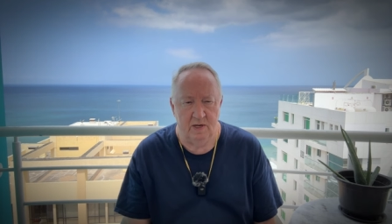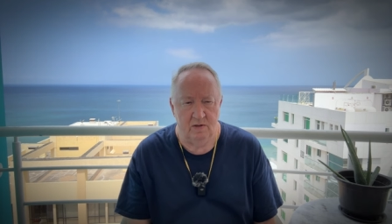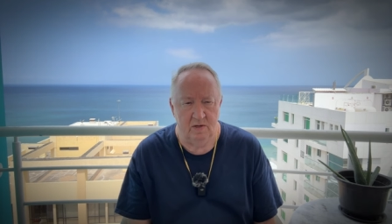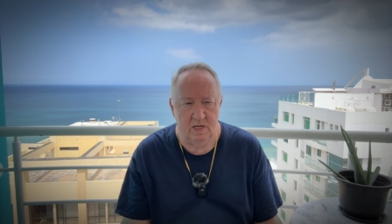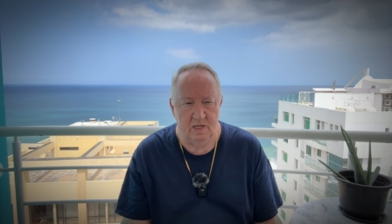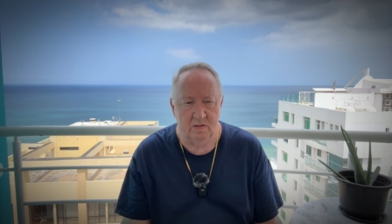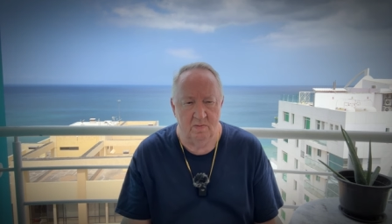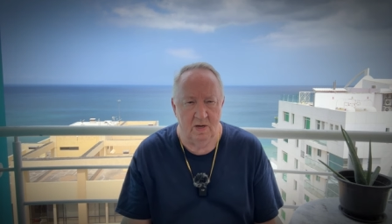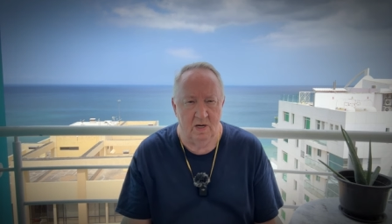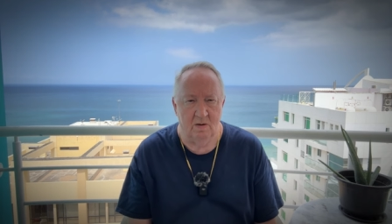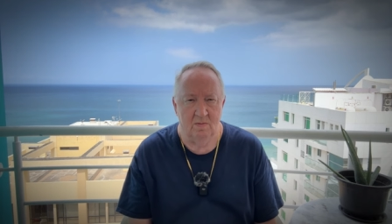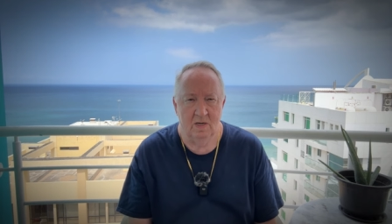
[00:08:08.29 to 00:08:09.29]
and you need some
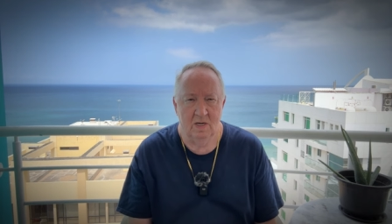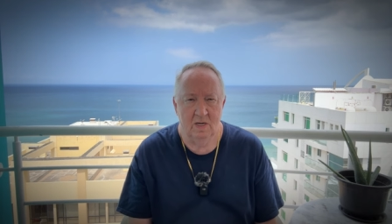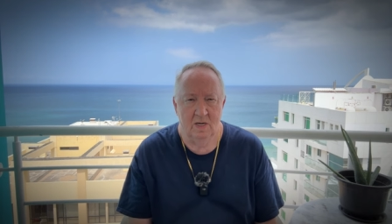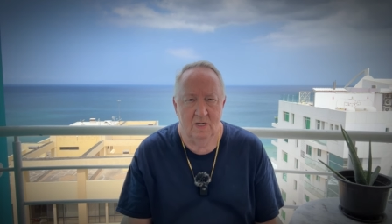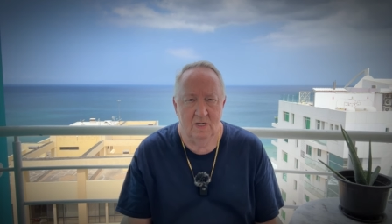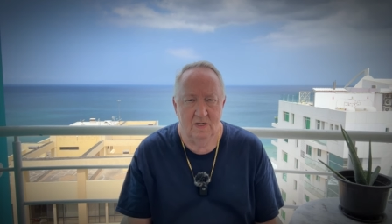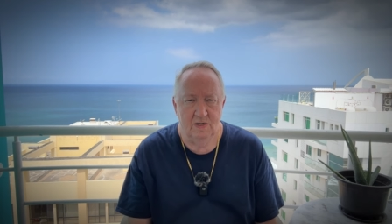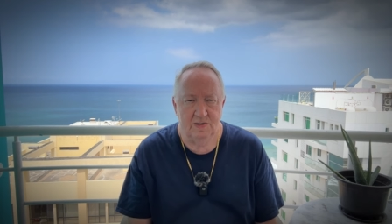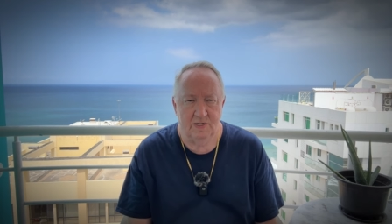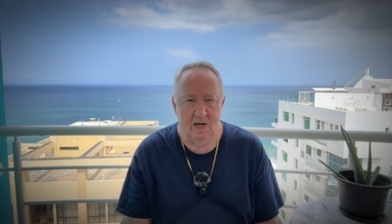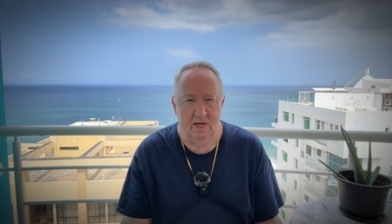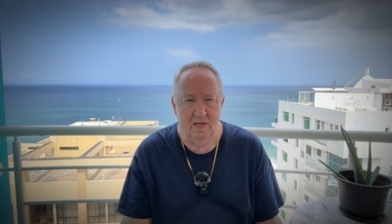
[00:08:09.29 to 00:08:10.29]
help
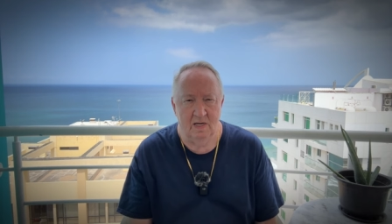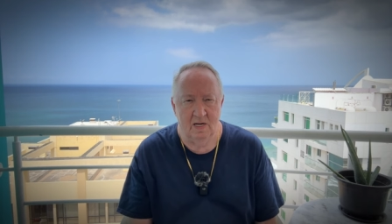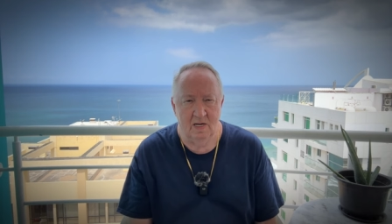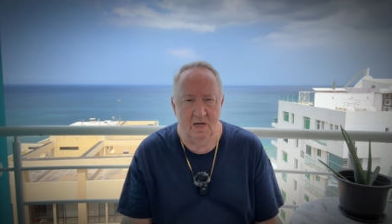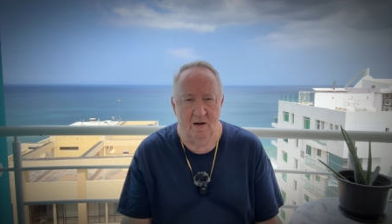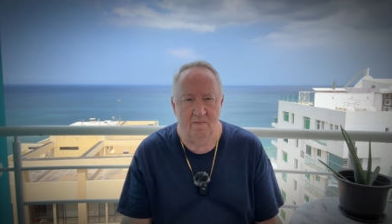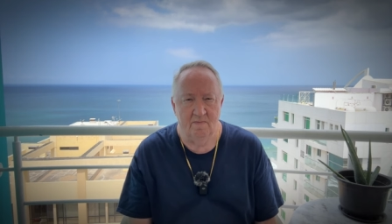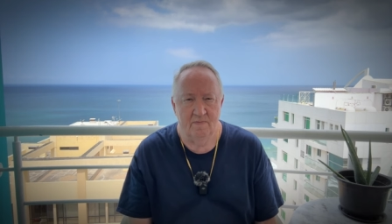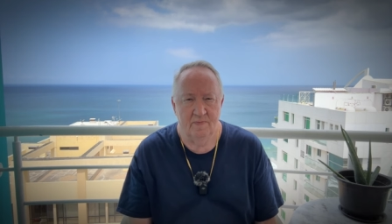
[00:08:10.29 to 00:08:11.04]
setting it up,